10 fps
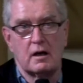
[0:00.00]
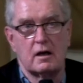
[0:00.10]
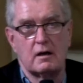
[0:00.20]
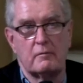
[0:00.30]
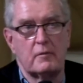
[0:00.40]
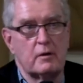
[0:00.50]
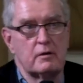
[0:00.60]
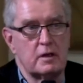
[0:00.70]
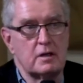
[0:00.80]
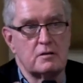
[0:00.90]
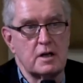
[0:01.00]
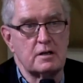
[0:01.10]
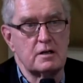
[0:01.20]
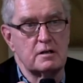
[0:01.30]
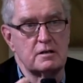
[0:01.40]
the
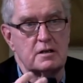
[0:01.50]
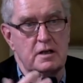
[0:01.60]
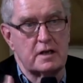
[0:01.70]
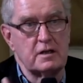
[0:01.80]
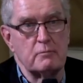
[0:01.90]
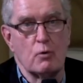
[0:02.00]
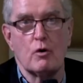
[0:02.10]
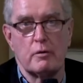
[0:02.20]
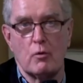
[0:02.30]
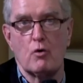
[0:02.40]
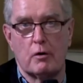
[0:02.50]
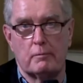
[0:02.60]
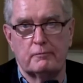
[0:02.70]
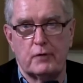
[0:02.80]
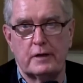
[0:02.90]
internet is connecting more and more,
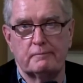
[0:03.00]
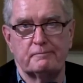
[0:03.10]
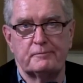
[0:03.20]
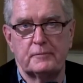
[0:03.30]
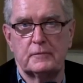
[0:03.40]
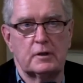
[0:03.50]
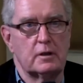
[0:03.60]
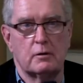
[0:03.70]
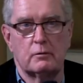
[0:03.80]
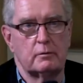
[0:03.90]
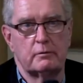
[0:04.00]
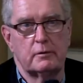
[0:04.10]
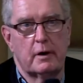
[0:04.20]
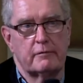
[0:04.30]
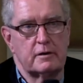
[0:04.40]
right? You know,
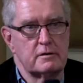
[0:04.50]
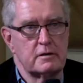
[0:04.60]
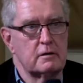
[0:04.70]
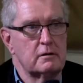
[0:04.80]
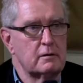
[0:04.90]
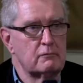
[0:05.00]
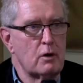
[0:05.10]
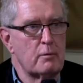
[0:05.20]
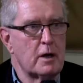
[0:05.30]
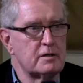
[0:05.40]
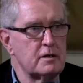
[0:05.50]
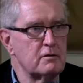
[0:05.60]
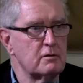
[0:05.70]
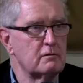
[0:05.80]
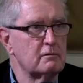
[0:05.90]
you have these little robots in
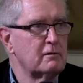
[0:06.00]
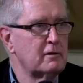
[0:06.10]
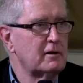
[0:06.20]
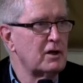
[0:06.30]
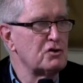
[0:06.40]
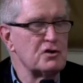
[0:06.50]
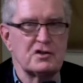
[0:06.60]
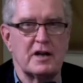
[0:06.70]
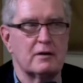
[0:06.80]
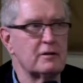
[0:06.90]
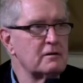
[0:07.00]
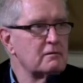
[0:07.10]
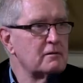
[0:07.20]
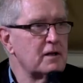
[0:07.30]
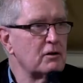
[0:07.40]
your kitchens now that
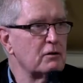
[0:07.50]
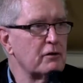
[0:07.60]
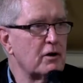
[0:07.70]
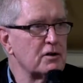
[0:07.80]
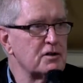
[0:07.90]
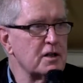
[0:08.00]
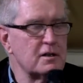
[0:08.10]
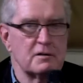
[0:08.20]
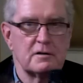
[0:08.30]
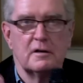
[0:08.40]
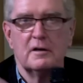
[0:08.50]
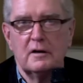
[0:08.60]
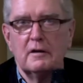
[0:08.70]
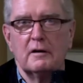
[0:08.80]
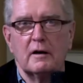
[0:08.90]
tell you various things,
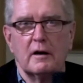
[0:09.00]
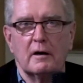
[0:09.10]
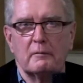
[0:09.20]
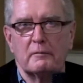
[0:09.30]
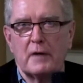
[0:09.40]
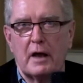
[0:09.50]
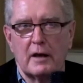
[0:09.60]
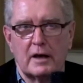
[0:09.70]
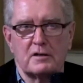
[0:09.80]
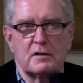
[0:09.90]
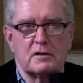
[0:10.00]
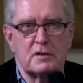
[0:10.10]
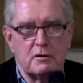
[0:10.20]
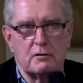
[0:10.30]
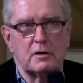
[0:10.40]
Alexa,
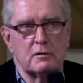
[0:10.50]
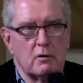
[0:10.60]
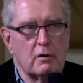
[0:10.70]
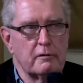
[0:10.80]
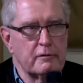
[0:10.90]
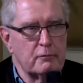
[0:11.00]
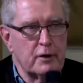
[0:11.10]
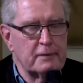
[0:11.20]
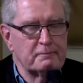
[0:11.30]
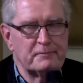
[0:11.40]
Siri, all of them, right?